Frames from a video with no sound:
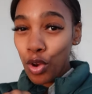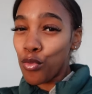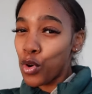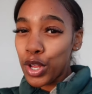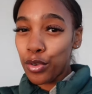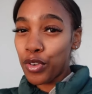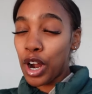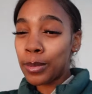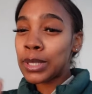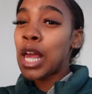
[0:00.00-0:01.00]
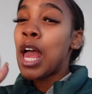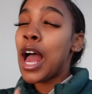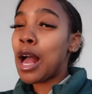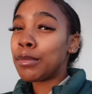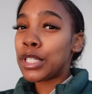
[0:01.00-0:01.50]
Royal Farms,
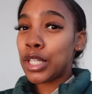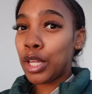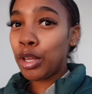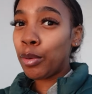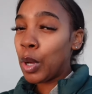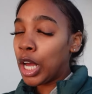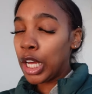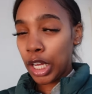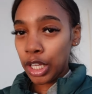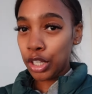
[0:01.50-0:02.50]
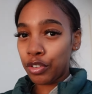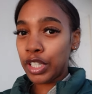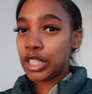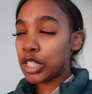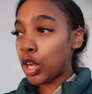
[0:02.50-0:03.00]
I'm still hungry.
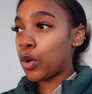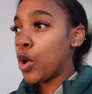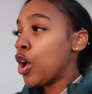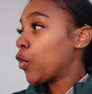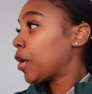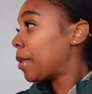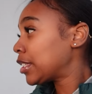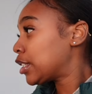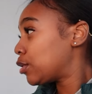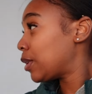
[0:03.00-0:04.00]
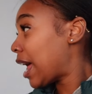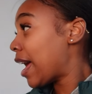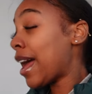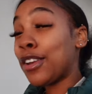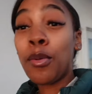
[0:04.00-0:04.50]
So we're about to do
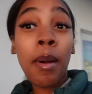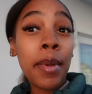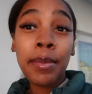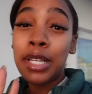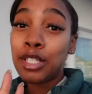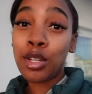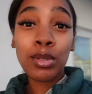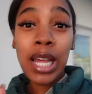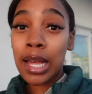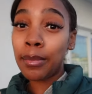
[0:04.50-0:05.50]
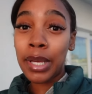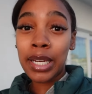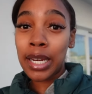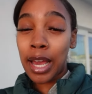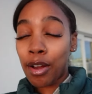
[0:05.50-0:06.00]
that. I know my baby is so tired of being
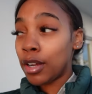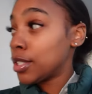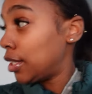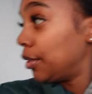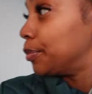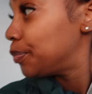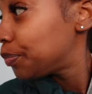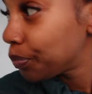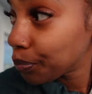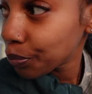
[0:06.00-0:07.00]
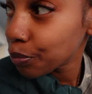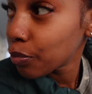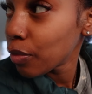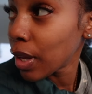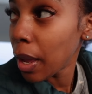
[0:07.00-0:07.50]
in that car seat.
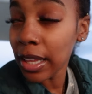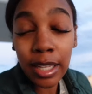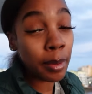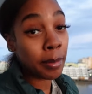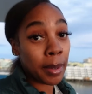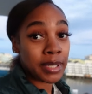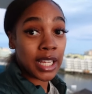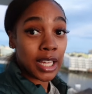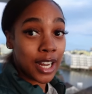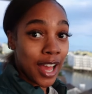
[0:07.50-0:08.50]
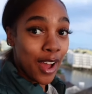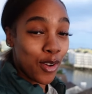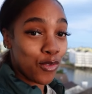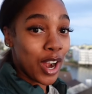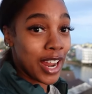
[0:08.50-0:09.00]
I think my mom is taking her
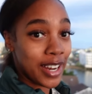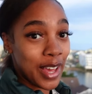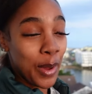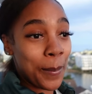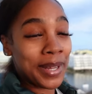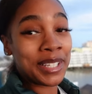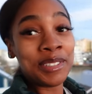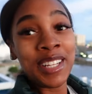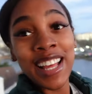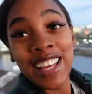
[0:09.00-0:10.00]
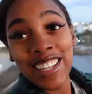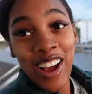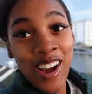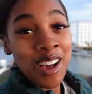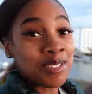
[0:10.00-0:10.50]
out right now. But y'all,
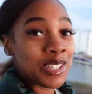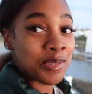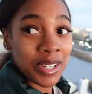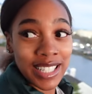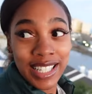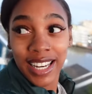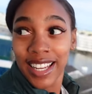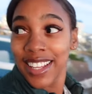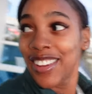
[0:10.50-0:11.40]
I'm super excited.